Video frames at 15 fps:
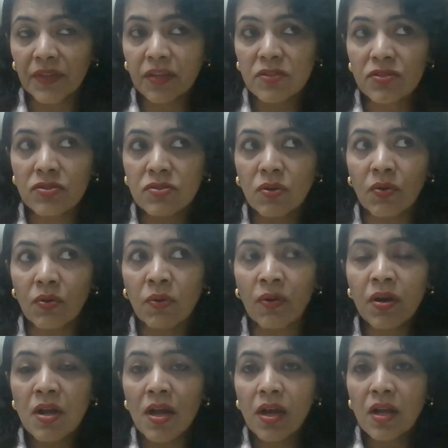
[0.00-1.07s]
So
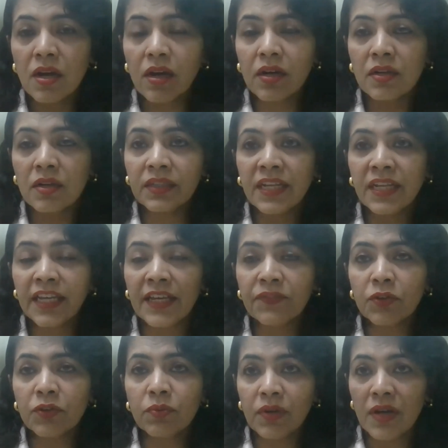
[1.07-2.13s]
they give
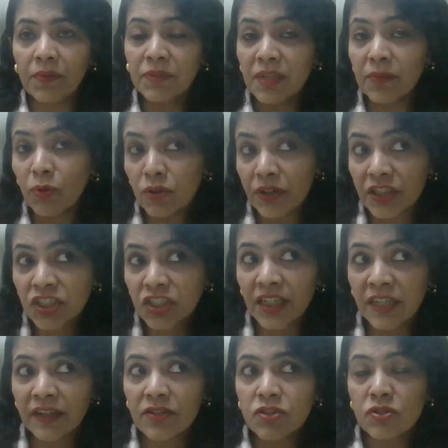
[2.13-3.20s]
you, I mean, they're more
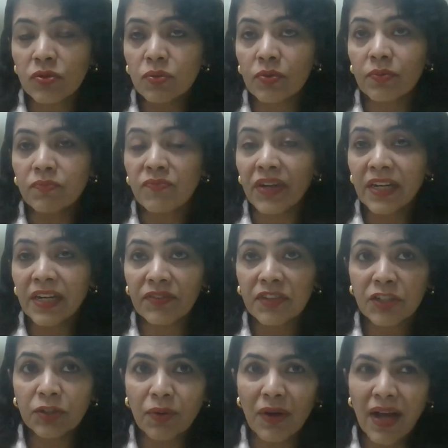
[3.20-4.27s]
rigid. So whenever
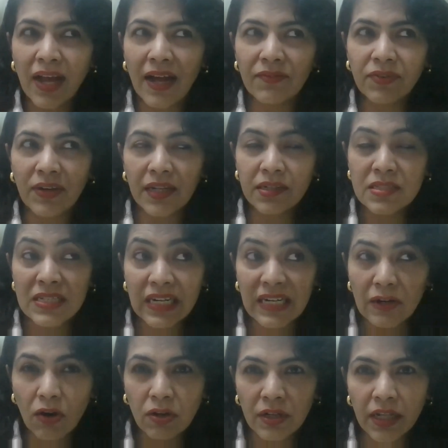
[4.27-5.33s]
you have like a
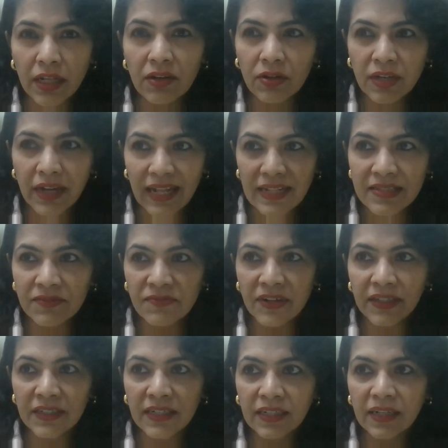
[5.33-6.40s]
sclerotic or a
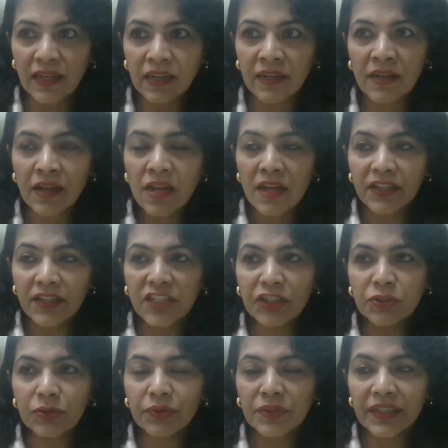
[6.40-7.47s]
calcified canal, then
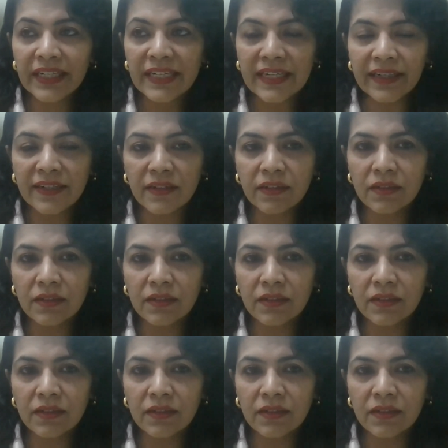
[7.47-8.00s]
you need